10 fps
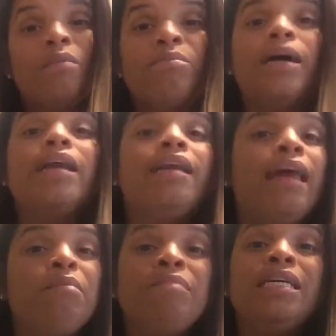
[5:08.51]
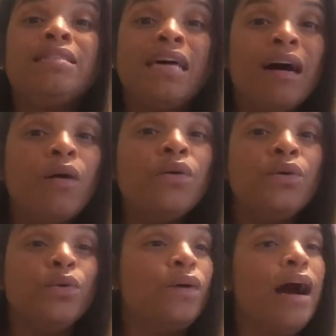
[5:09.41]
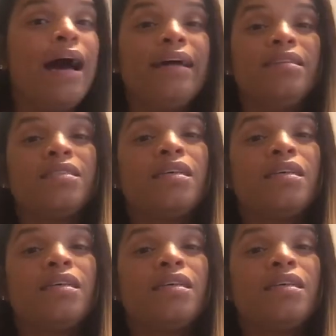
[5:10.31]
But let me tell you guys,